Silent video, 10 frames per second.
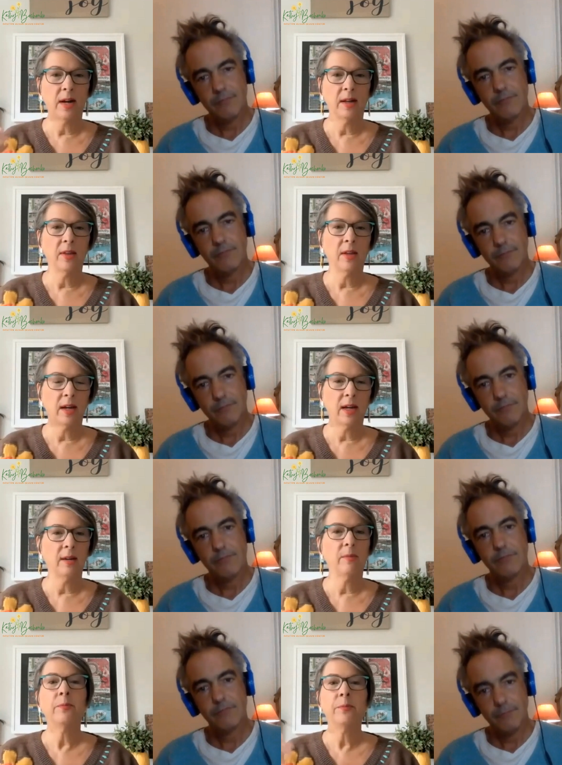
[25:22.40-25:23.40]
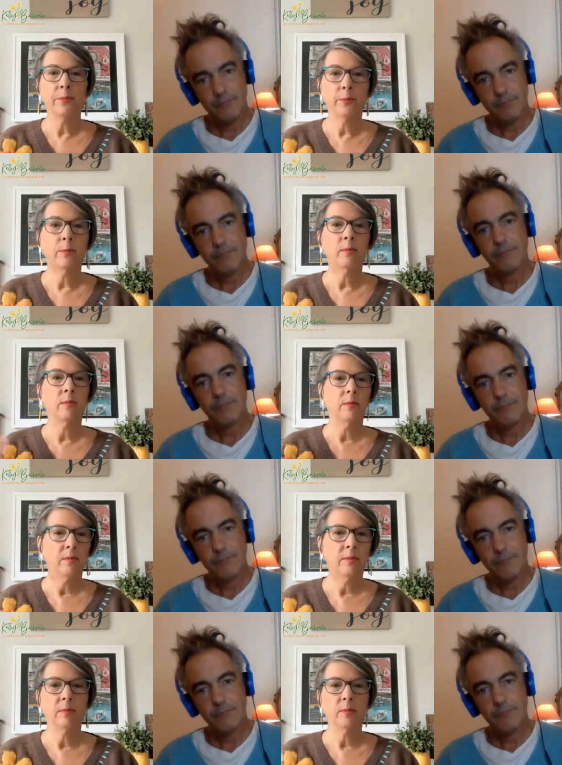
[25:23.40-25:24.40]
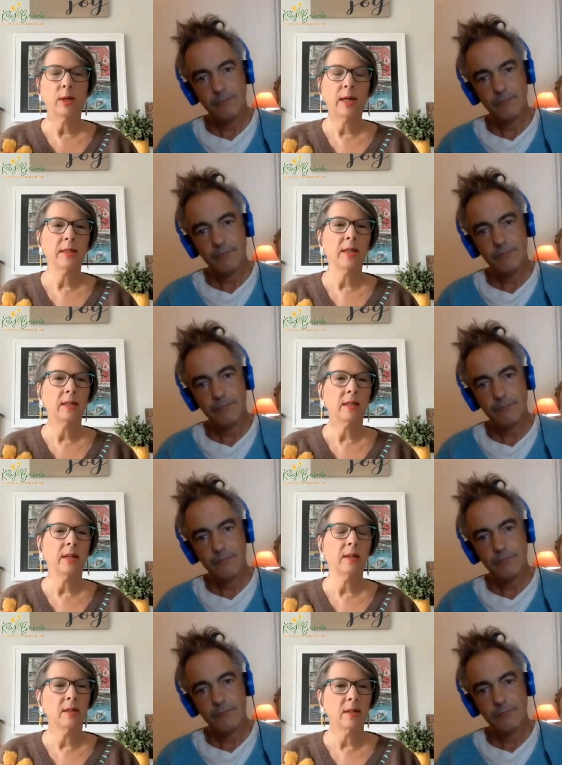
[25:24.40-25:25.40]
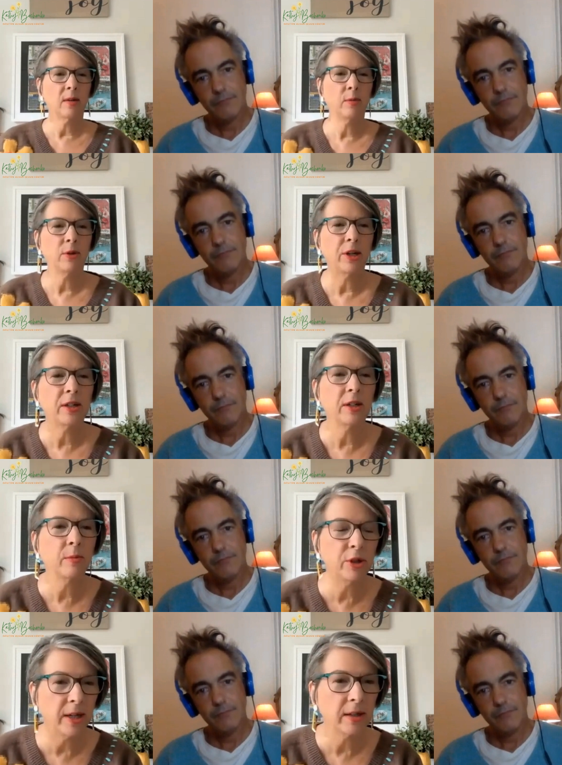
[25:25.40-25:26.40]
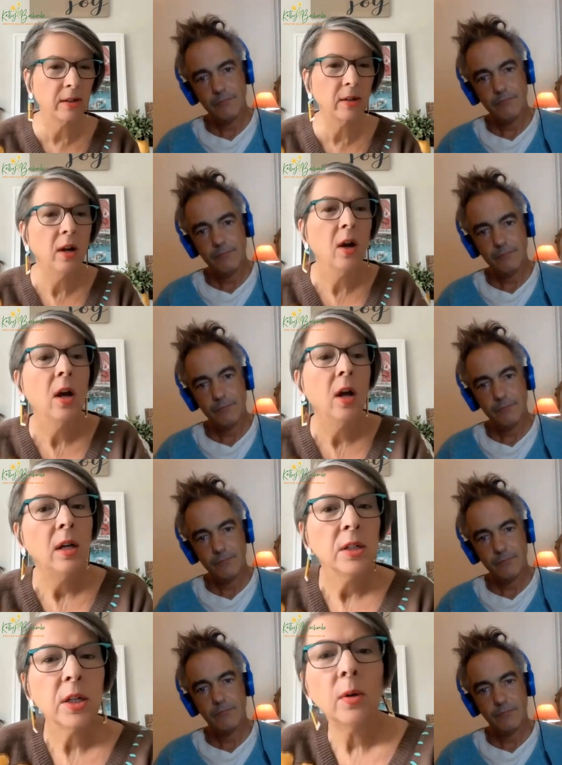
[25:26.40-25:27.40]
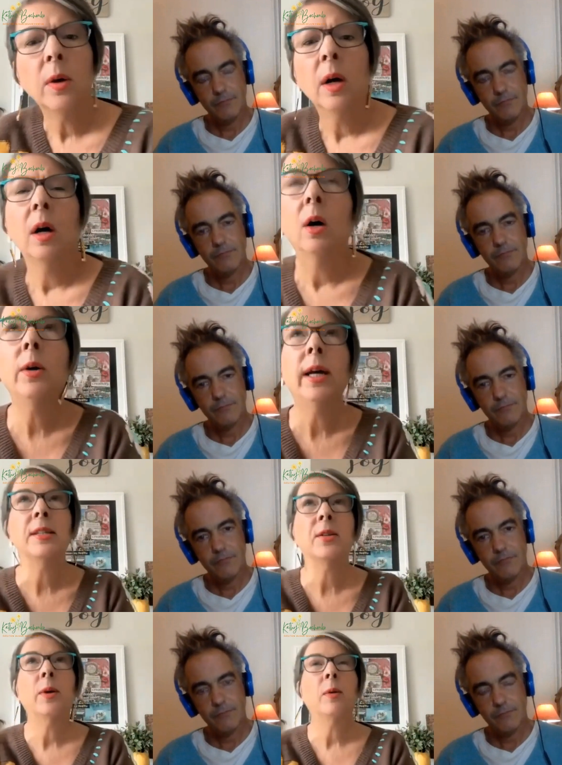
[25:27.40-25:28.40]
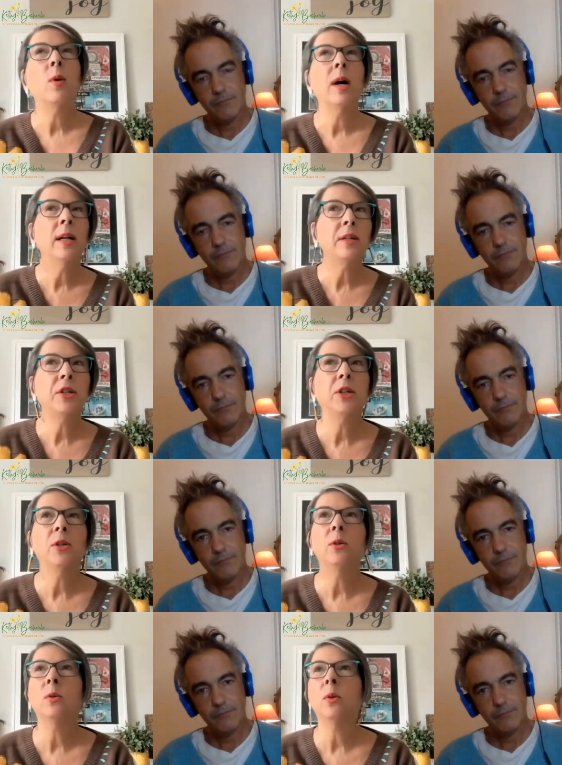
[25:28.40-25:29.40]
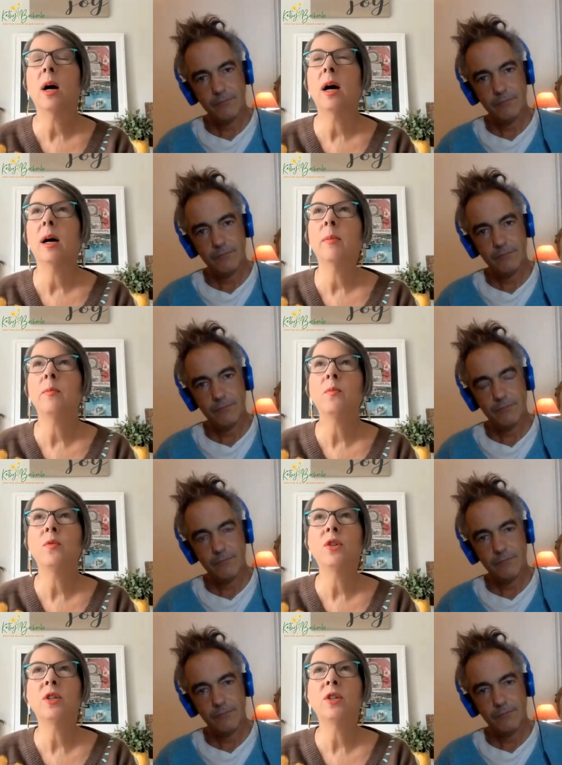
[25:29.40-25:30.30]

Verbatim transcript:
Speaker 1: find that I process like a self projected projector. So, okay. So I want to um,